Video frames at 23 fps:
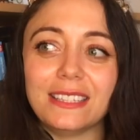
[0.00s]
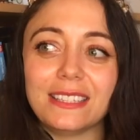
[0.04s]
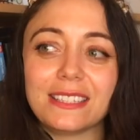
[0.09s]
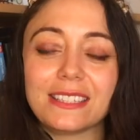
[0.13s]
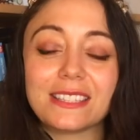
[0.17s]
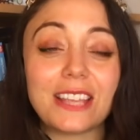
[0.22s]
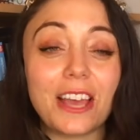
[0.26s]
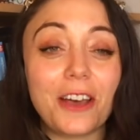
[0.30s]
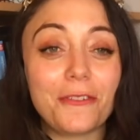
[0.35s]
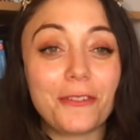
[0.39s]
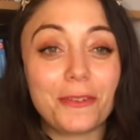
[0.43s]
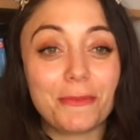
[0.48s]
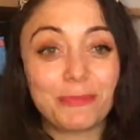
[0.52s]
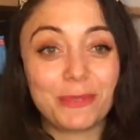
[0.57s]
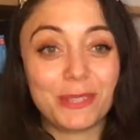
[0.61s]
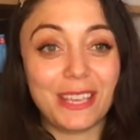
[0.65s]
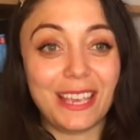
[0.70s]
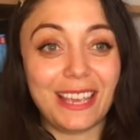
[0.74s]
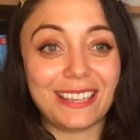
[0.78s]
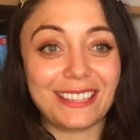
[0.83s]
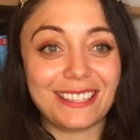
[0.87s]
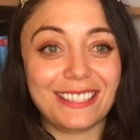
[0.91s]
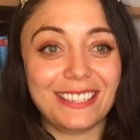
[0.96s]

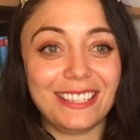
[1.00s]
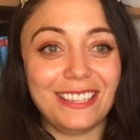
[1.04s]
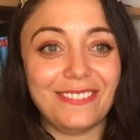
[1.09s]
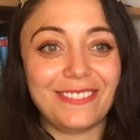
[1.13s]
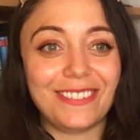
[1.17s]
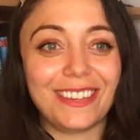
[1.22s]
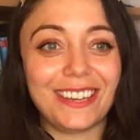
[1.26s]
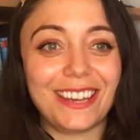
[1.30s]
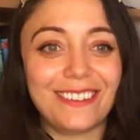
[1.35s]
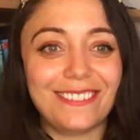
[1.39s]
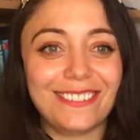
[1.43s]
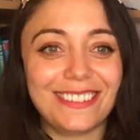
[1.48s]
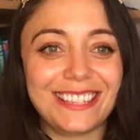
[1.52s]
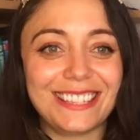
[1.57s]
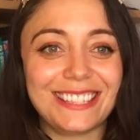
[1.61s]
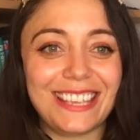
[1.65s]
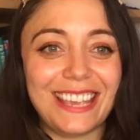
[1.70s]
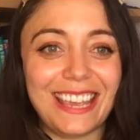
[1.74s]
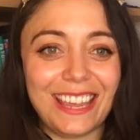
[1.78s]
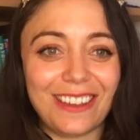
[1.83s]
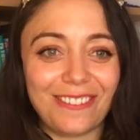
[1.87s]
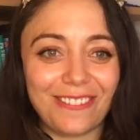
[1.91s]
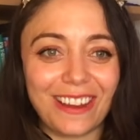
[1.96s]
self-obsessed even, I would
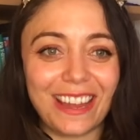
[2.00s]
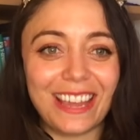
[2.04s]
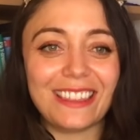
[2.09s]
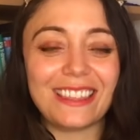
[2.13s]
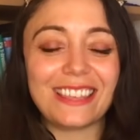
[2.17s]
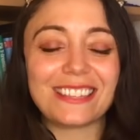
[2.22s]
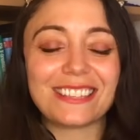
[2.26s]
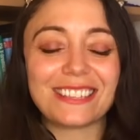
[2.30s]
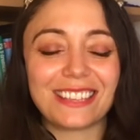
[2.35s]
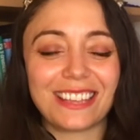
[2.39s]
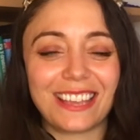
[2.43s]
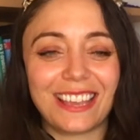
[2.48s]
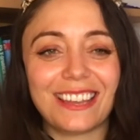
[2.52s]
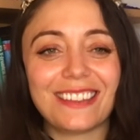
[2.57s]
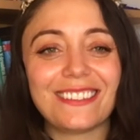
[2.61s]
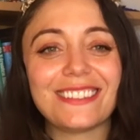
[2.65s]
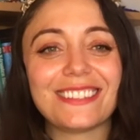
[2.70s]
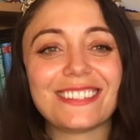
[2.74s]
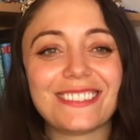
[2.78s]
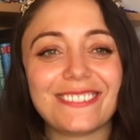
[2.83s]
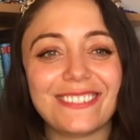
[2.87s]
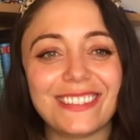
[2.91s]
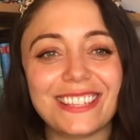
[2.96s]
say, right? That's kind
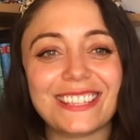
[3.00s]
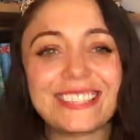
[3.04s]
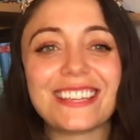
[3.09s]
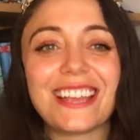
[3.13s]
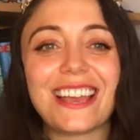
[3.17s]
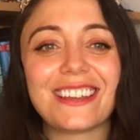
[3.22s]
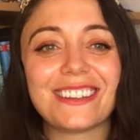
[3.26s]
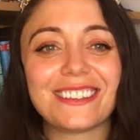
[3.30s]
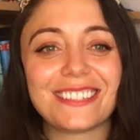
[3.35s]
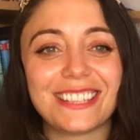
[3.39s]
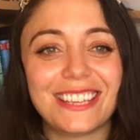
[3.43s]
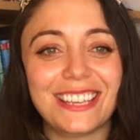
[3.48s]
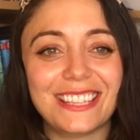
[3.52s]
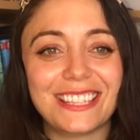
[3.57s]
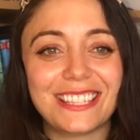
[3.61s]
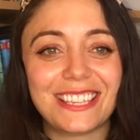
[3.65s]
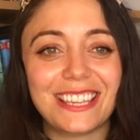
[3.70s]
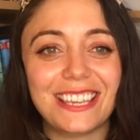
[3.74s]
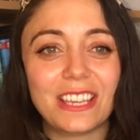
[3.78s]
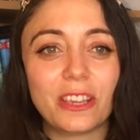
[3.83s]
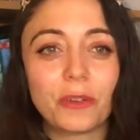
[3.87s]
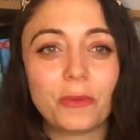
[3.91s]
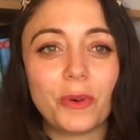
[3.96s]
of some of the shadow sides
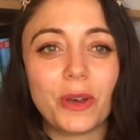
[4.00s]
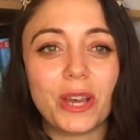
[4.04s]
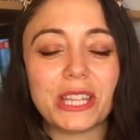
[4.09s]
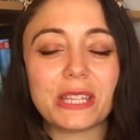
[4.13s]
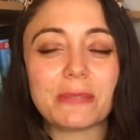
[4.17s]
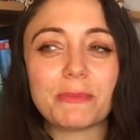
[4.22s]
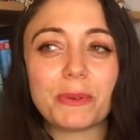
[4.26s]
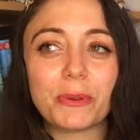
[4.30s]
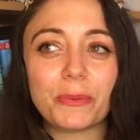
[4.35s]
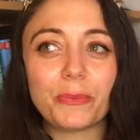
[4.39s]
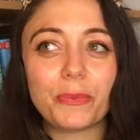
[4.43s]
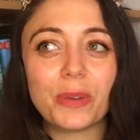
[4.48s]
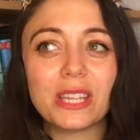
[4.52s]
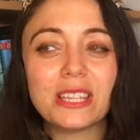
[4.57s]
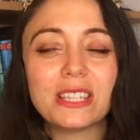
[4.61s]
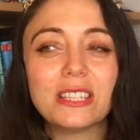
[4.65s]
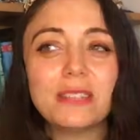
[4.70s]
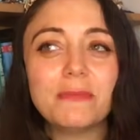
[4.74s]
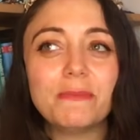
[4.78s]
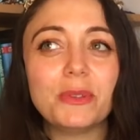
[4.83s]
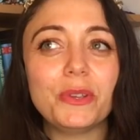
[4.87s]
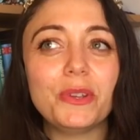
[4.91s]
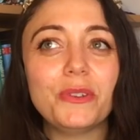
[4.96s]
of King of Wands. But
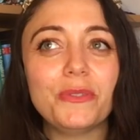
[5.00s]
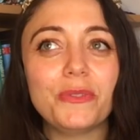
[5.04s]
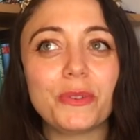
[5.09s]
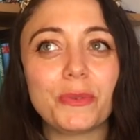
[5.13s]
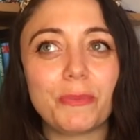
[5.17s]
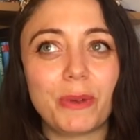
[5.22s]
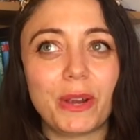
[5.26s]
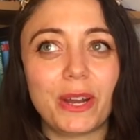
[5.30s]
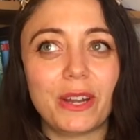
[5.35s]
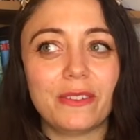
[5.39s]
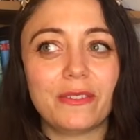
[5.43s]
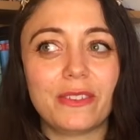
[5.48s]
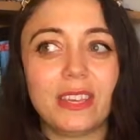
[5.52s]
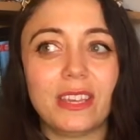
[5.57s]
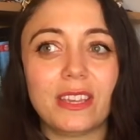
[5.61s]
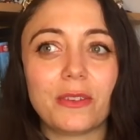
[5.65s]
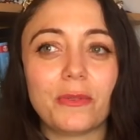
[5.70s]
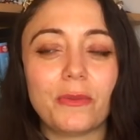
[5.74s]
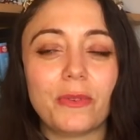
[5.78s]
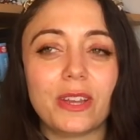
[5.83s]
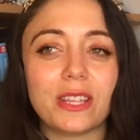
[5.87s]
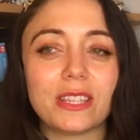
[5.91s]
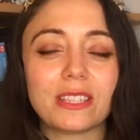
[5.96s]
what's the beautiful part of
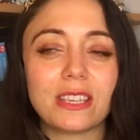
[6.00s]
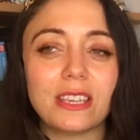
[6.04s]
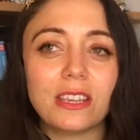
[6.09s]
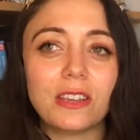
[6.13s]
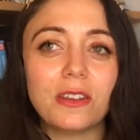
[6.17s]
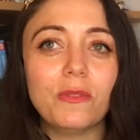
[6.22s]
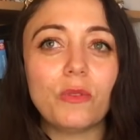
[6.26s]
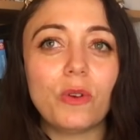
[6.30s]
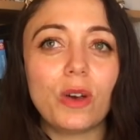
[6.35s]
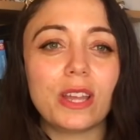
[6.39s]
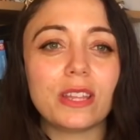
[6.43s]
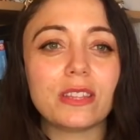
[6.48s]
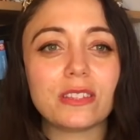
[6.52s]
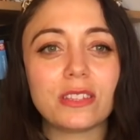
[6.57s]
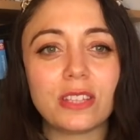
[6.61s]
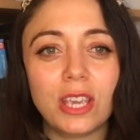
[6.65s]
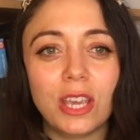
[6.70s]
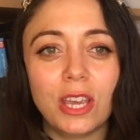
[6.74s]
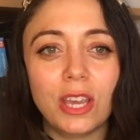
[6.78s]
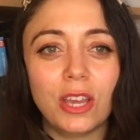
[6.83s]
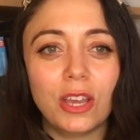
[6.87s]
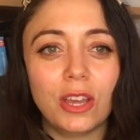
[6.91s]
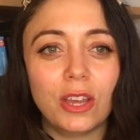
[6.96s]
King of Wands? King of
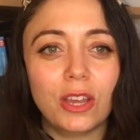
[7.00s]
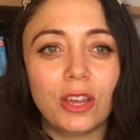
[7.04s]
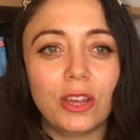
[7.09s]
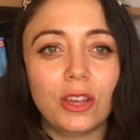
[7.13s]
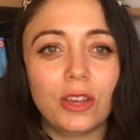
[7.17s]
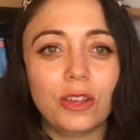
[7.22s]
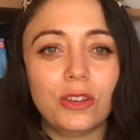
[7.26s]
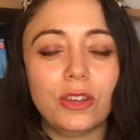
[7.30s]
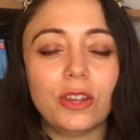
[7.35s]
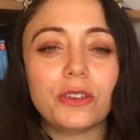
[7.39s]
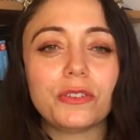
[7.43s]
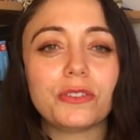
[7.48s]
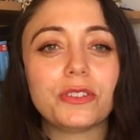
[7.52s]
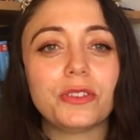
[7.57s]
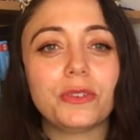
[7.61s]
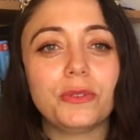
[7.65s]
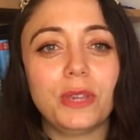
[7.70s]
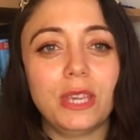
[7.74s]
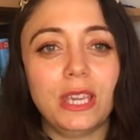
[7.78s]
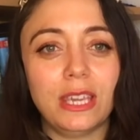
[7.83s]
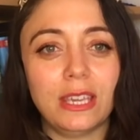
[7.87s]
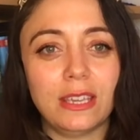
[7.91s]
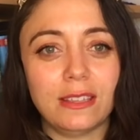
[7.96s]
Wands knows
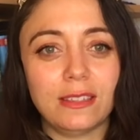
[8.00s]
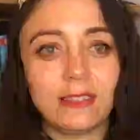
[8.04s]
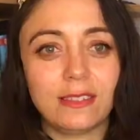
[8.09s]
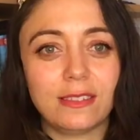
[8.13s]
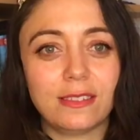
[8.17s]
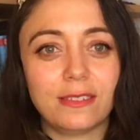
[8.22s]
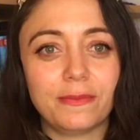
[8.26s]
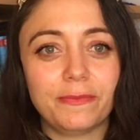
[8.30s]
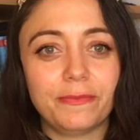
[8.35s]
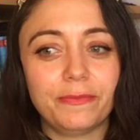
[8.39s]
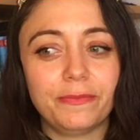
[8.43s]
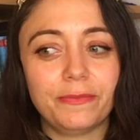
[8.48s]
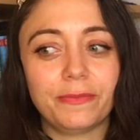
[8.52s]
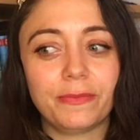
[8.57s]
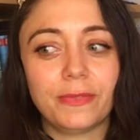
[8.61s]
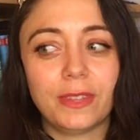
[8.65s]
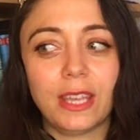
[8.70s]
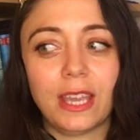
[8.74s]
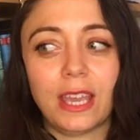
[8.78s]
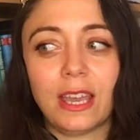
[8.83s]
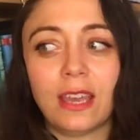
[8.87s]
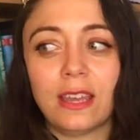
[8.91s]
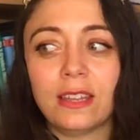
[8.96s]
who he is
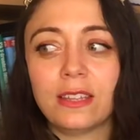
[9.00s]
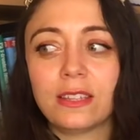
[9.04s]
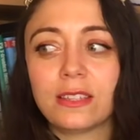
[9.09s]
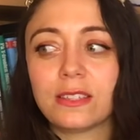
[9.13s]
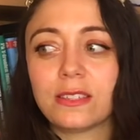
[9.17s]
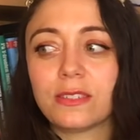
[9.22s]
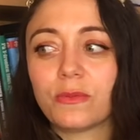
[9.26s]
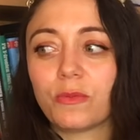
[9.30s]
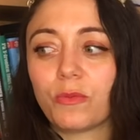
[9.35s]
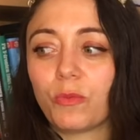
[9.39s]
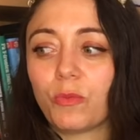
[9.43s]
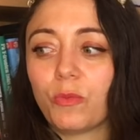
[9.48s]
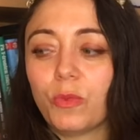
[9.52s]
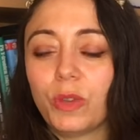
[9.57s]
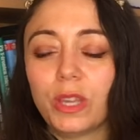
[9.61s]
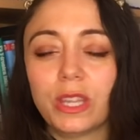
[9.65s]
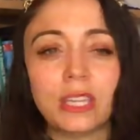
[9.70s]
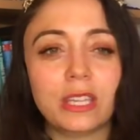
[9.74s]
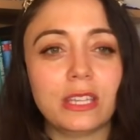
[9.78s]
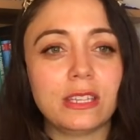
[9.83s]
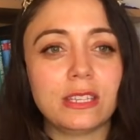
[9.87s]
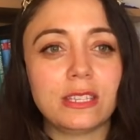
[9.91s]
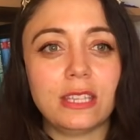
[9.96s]
and is
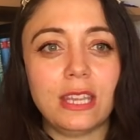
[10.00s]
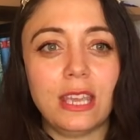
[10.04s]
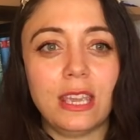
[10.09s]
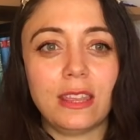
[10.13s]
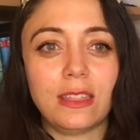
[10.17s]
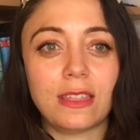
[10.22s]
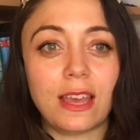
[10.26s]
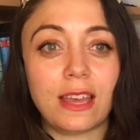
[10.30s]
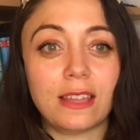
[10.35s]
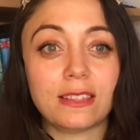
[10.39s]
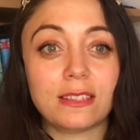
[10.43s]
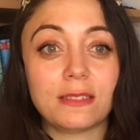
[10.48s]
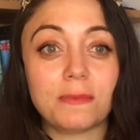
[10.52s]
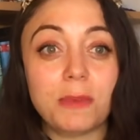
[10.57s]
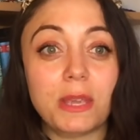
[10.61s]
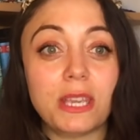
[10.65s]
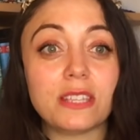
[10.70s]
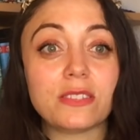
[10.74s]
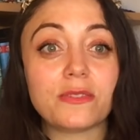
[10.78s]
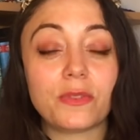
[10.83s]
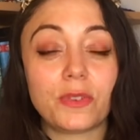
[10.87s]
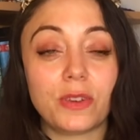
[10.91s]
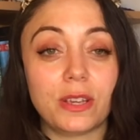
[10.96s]
willing to take that
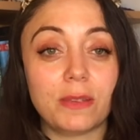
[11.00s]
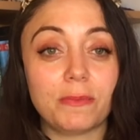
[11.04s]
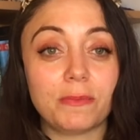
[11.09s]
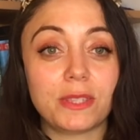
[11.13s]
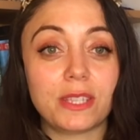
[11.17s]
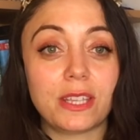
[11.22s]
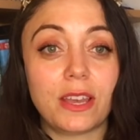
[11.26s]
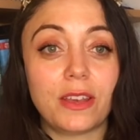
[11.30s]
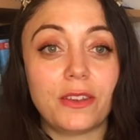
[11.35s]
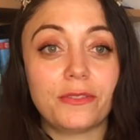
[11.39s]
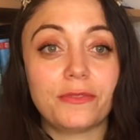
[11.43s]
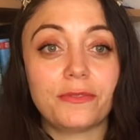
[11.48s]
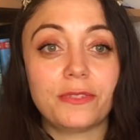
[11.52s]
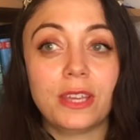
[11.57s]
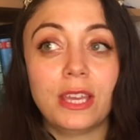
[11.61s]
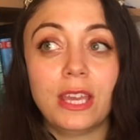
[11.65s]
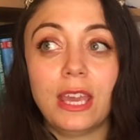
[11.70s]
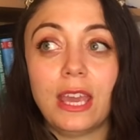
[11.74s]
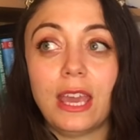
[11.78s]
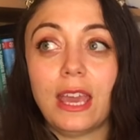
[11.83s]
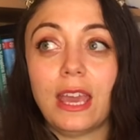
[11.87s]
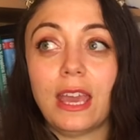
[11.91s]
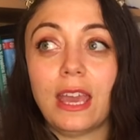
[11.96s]
space for himself
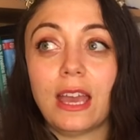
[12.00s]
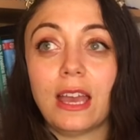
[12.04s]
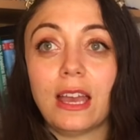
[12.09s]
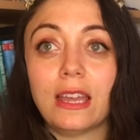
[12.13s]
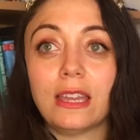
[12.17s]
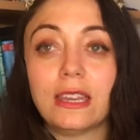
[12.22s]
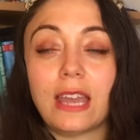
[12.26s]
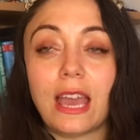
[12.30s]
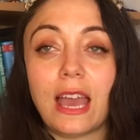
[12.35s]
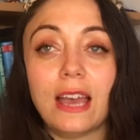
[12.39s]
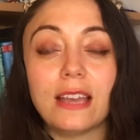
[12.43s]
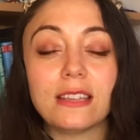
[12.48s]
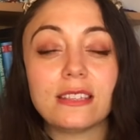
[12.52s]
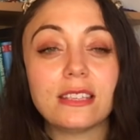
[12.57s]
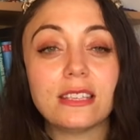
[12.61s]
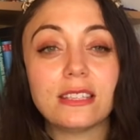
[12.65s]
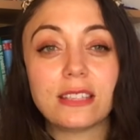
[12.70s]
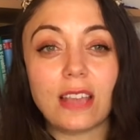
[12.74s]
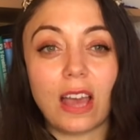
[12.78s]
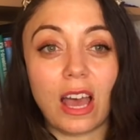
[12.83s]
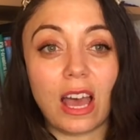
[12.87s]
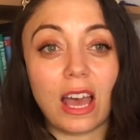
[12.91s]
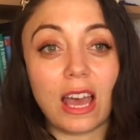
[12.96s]
and has
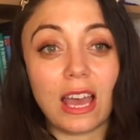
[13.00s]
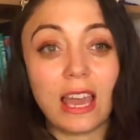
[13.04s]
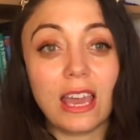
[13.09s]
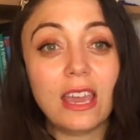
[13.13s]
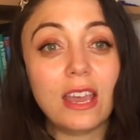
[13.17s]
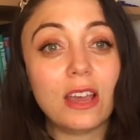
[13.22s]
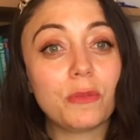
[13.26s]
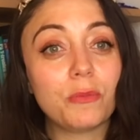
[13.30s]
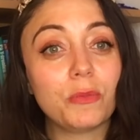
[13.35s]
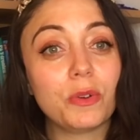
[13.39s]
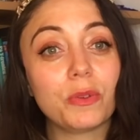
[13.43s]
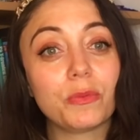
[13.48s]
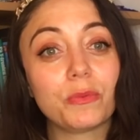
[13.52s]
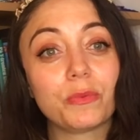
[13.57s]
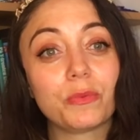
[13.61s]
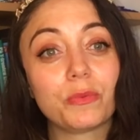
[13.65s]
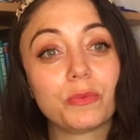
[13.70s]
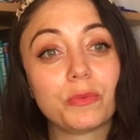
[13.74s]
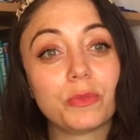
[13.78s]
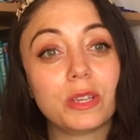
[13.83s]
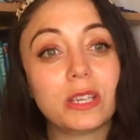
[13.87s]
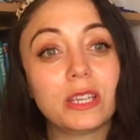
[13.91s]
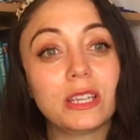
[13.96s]
his eye on what
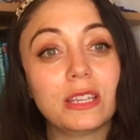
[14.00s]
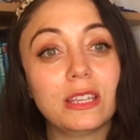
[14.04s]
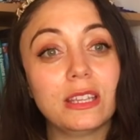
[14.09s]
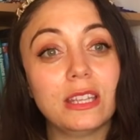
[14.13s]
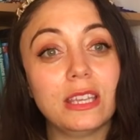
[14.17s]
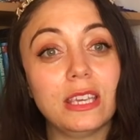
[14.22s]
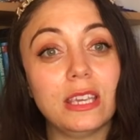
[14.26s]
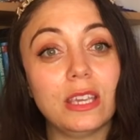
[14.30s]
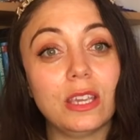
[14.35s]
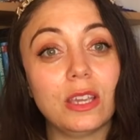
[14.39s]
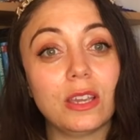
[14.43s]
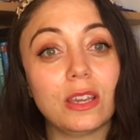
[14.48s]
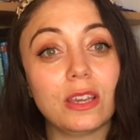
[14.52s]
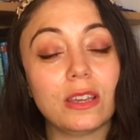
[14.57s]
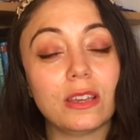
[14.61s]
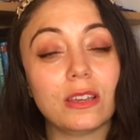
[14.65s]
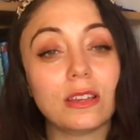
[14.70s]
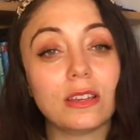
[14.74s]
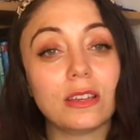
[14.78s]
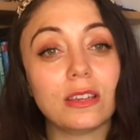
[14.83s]
really